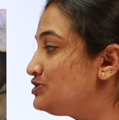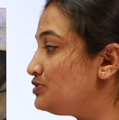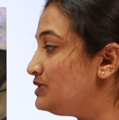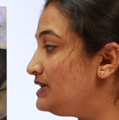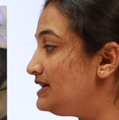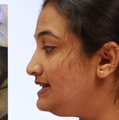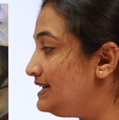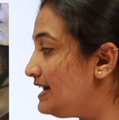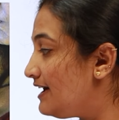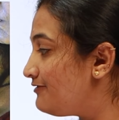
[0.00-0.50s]
to
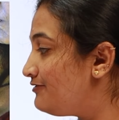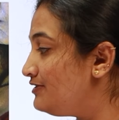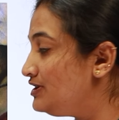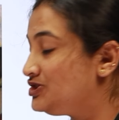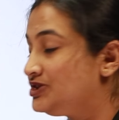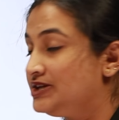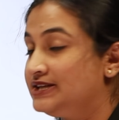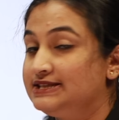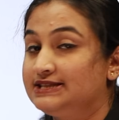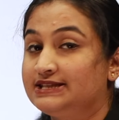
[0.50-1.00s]
the
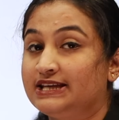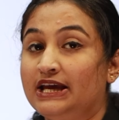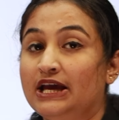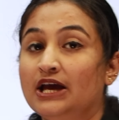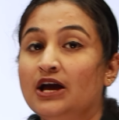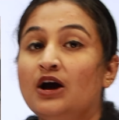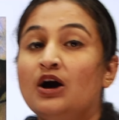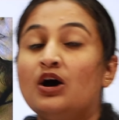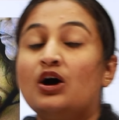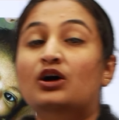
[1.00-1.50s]
deficiency,
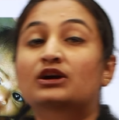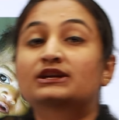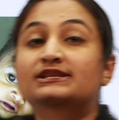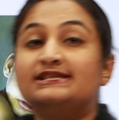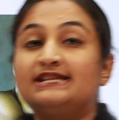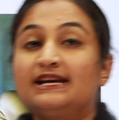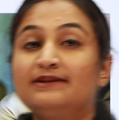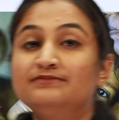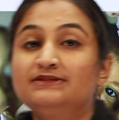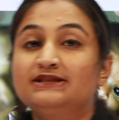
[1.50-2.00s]
or
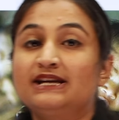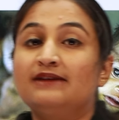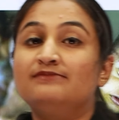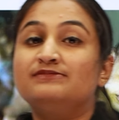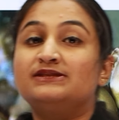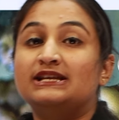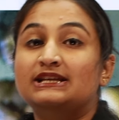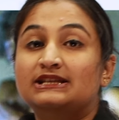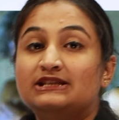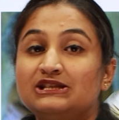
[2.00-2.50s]

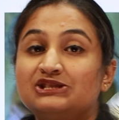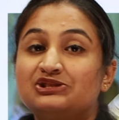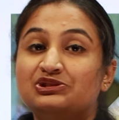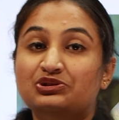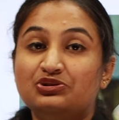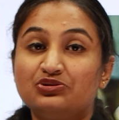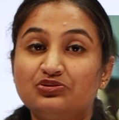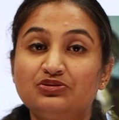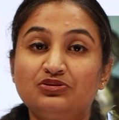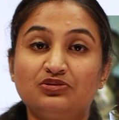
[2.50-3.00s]
sometimes it is
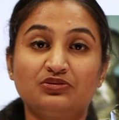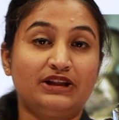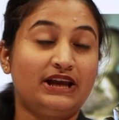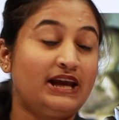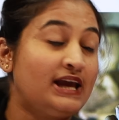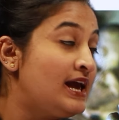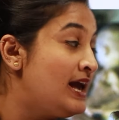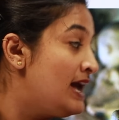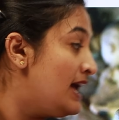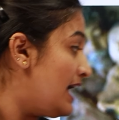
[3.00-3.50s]
due to
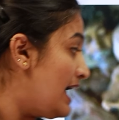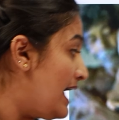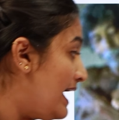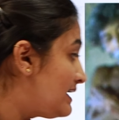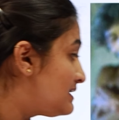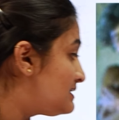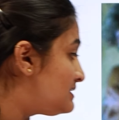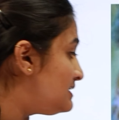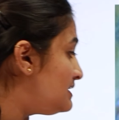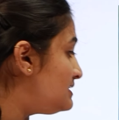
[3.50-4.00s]
the
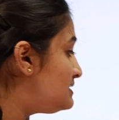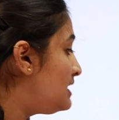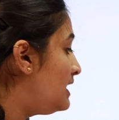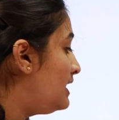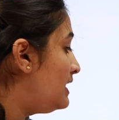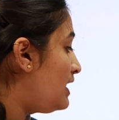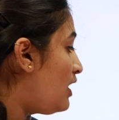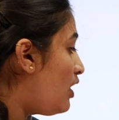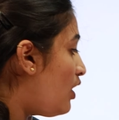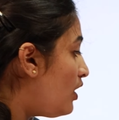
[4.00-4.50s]
excess
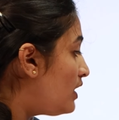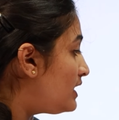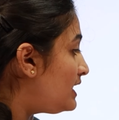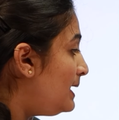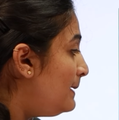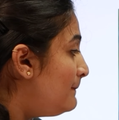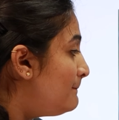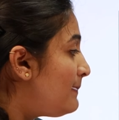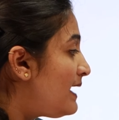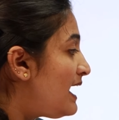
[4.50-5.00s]
or
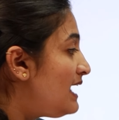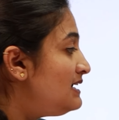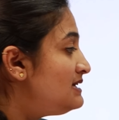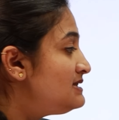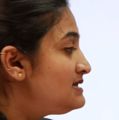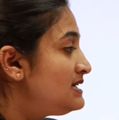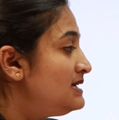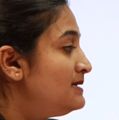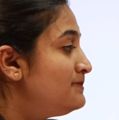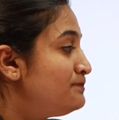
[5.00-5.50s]

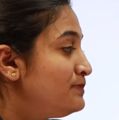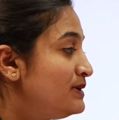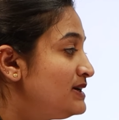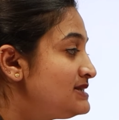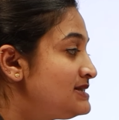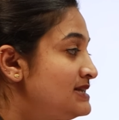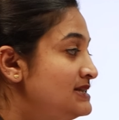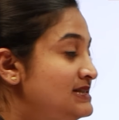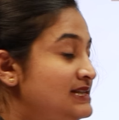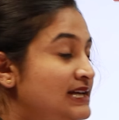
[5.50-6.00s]
imbalance in a
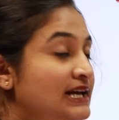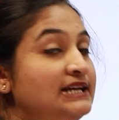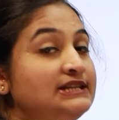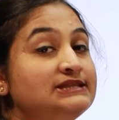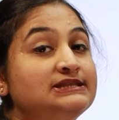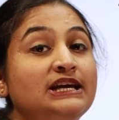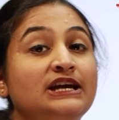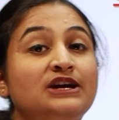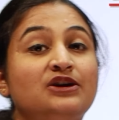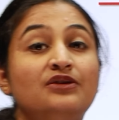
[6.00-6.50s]
person's
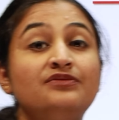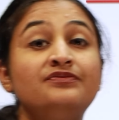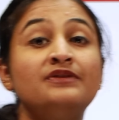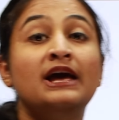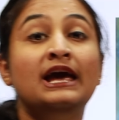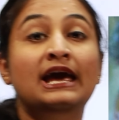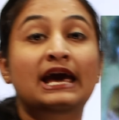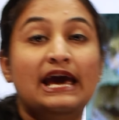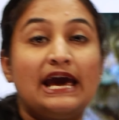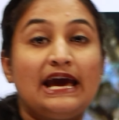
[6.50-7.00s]
intake of
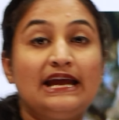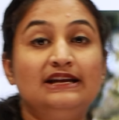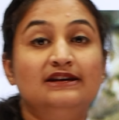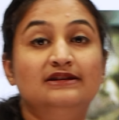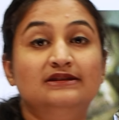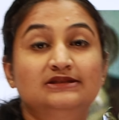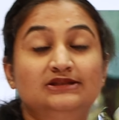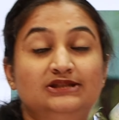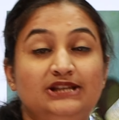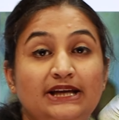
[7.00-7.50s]

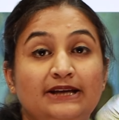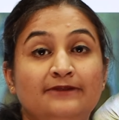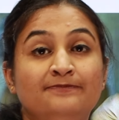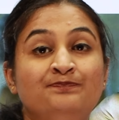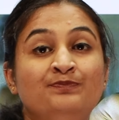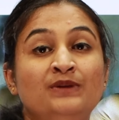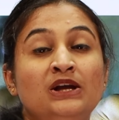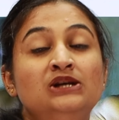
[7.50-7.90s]
energy.